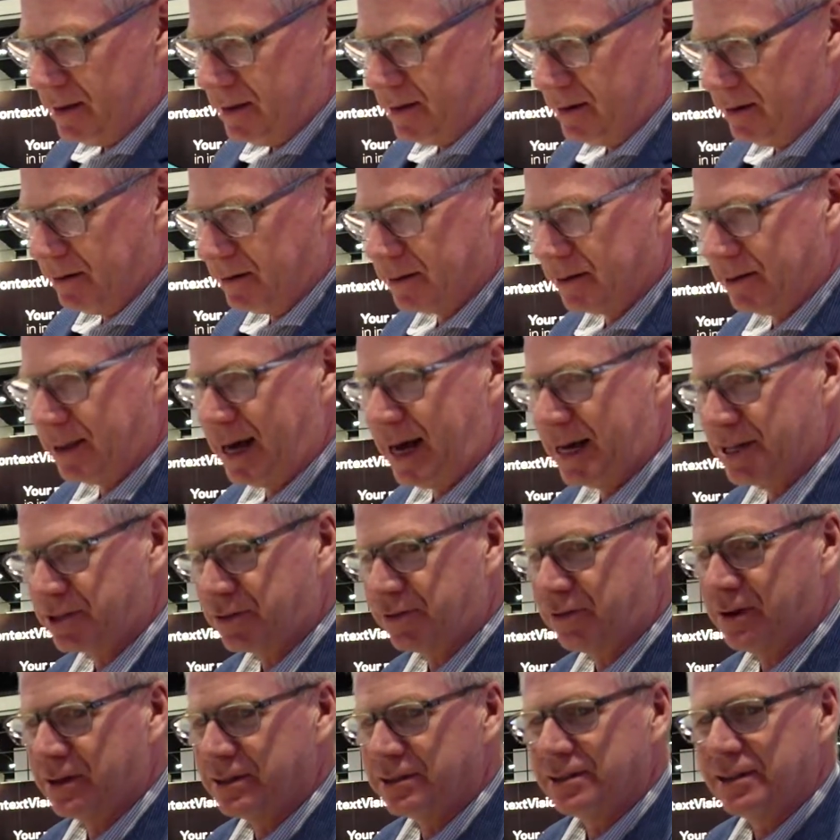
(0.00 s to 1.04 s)
they're the last
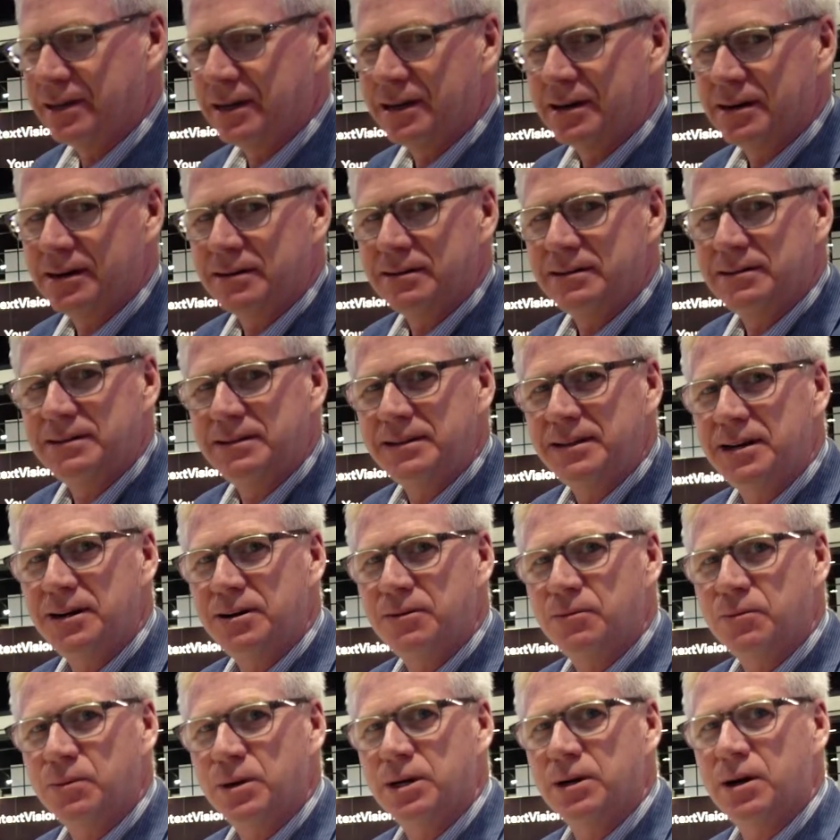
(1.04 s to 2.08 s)
frontier. You
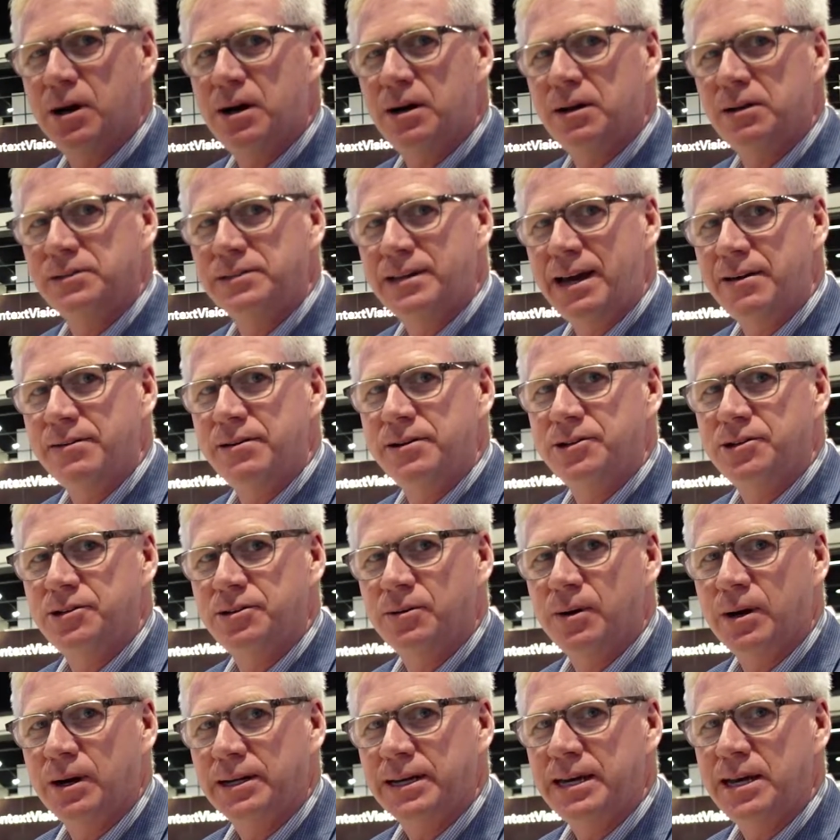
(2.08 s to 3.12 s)
know, we're all tethered
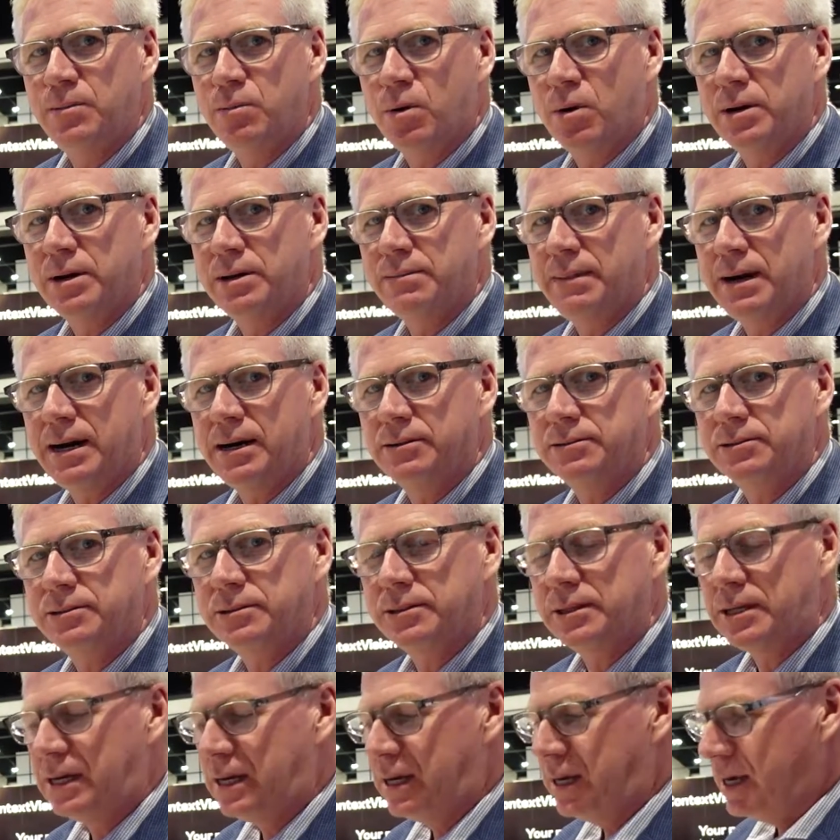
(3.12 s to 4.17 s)
to our keyboard and
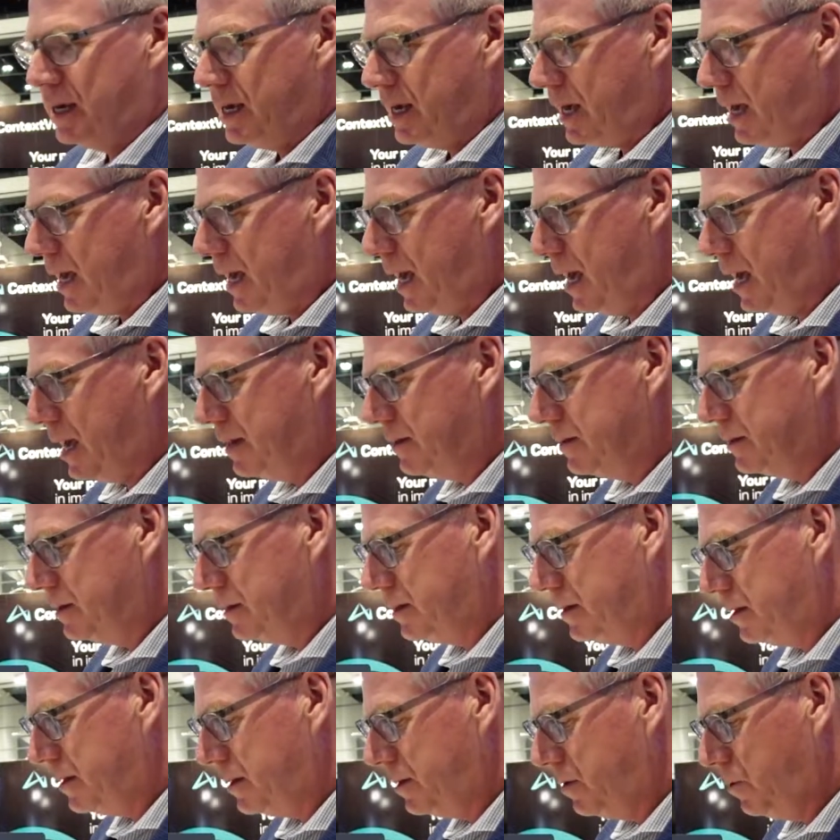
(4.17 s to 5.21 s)
mouse. And
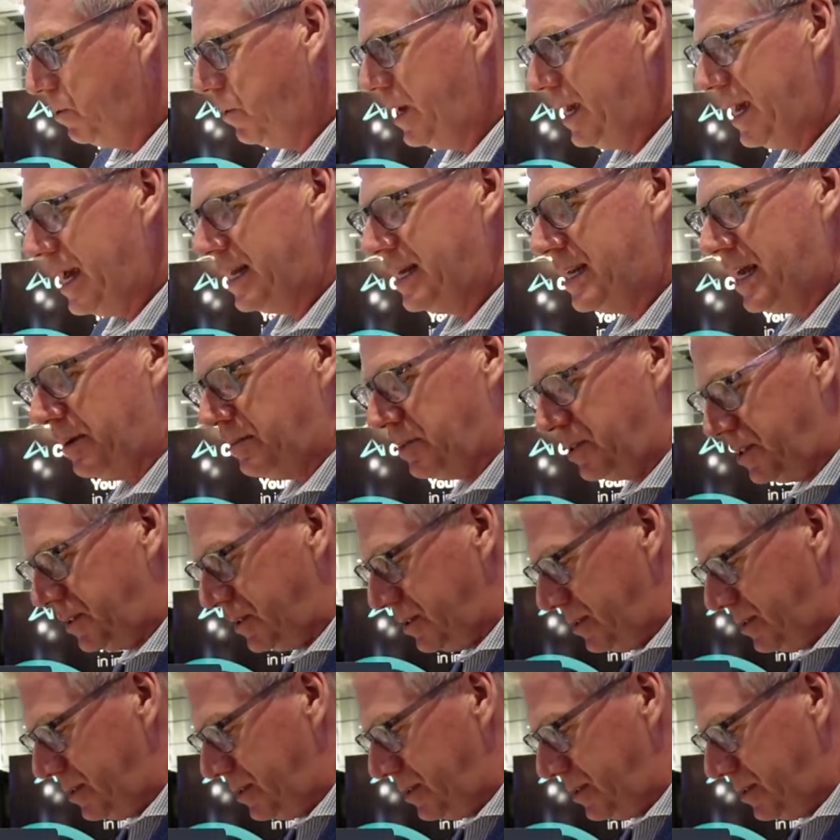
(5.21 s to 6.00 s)
we end up